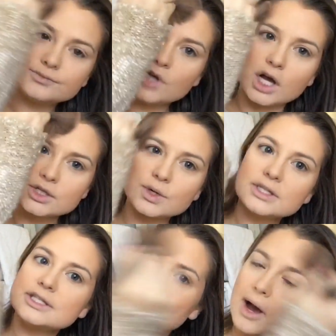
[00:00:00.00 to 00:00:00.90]
contour
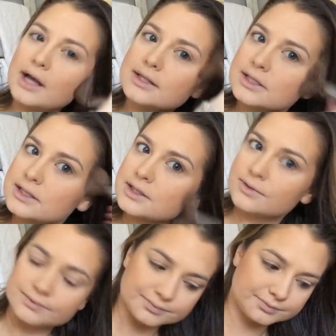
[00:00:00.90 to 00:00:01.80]
spots.
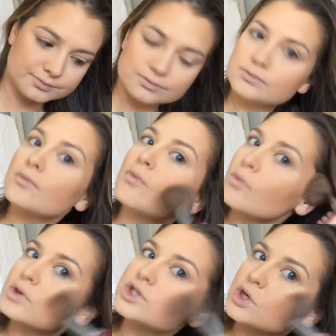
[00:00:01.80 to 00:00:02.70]

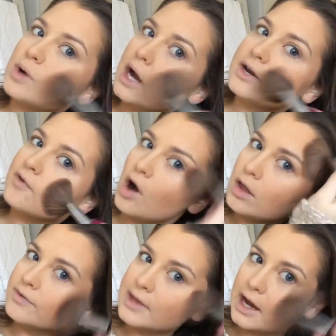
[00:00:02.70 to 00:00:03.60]
So kind of
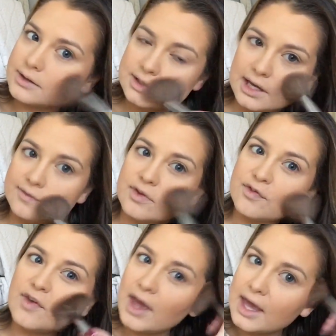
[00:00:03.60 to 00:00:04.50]
all of the outside of the
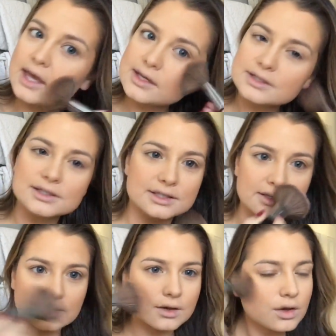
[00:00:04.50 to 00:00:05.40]
face.
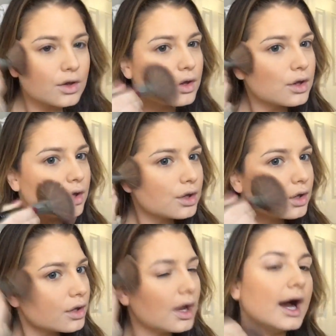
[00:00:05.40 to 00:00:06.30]

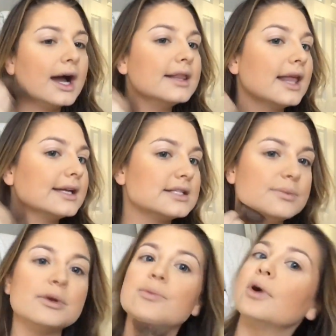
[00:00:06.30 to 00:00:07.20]
I like to
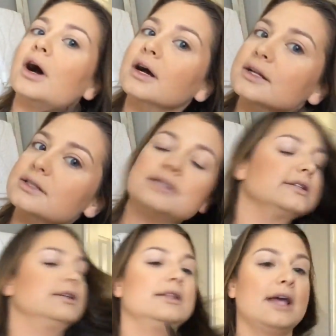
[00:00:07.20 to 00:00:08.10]
be
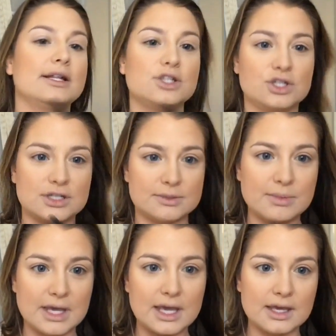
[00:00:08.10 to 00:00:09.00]
bronzed. That's just
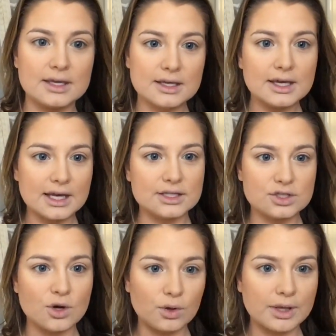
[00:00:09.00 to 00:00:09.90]
me. It's
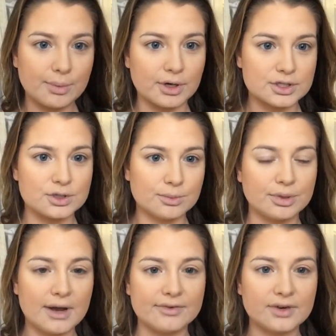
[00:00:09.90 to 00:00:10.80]
totally personal
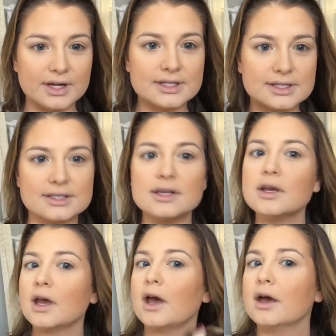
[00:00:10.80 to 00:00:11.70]
preference.
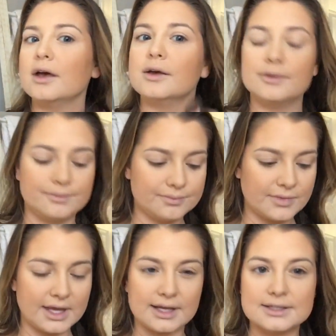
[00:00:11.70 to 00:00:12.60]

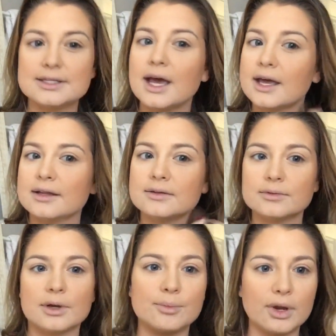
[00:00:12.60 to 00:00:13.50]
Like I said,
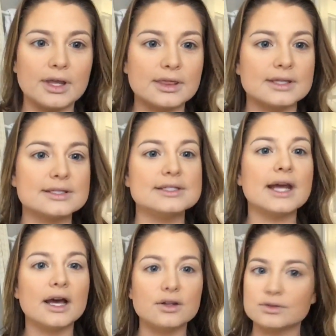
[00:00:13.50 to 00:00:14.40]
I'm bringing this
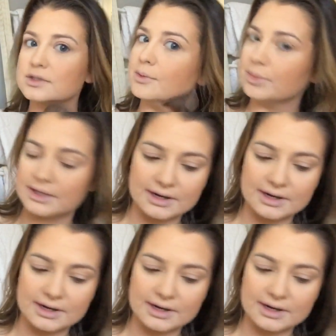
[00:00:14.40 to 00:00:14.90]
down to blend